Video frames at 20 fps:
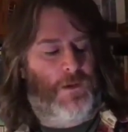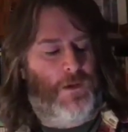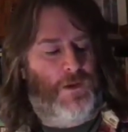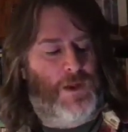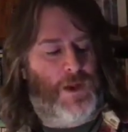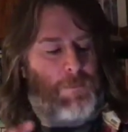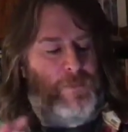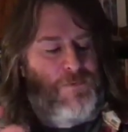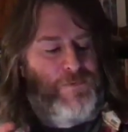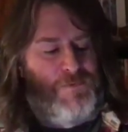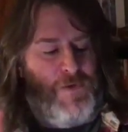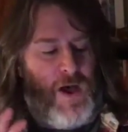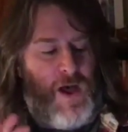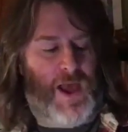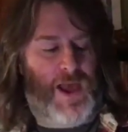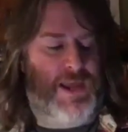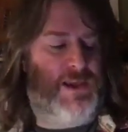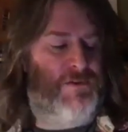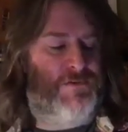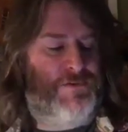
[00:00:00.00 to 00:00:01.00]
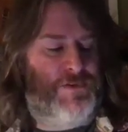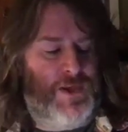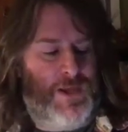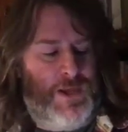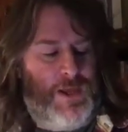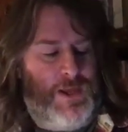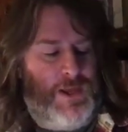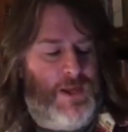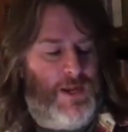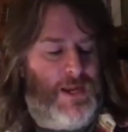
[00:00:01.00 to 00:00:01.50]
Number 5,
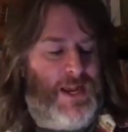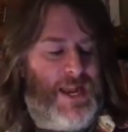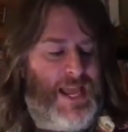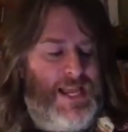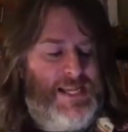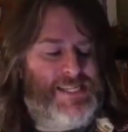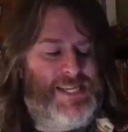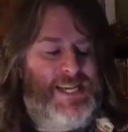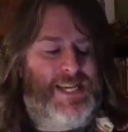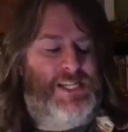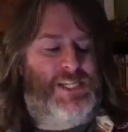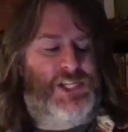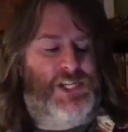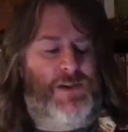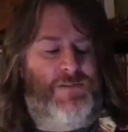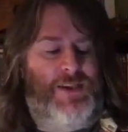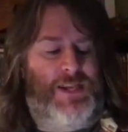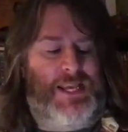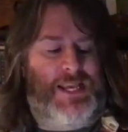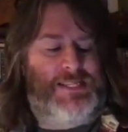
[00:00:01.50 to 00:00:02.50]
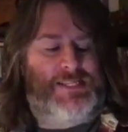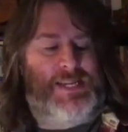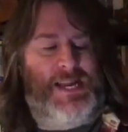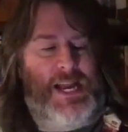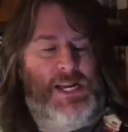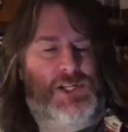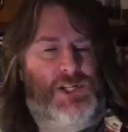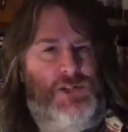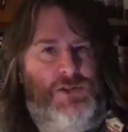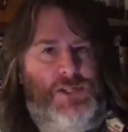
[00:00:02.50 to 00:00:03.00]
later achieving
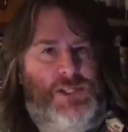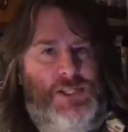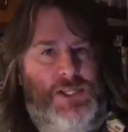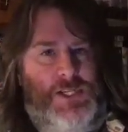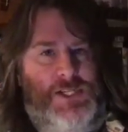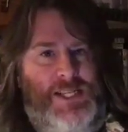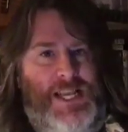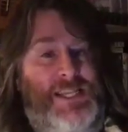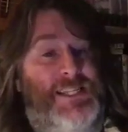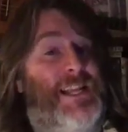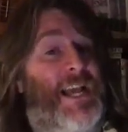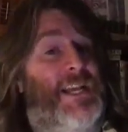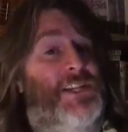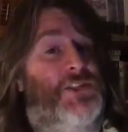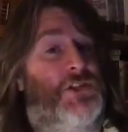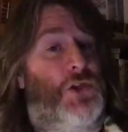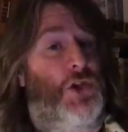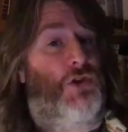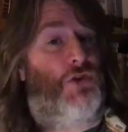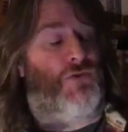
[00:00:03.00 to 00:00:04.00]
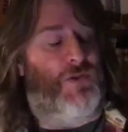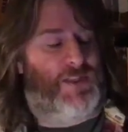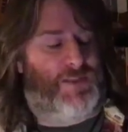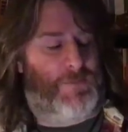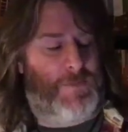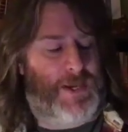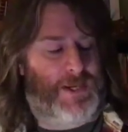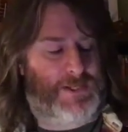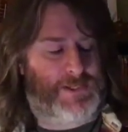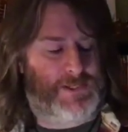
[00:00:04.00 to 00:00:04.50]
international success as the
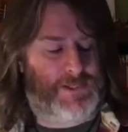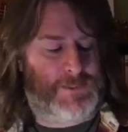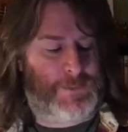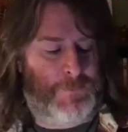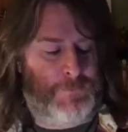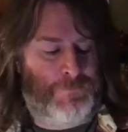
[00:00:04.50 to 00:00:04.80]
Eurythmics,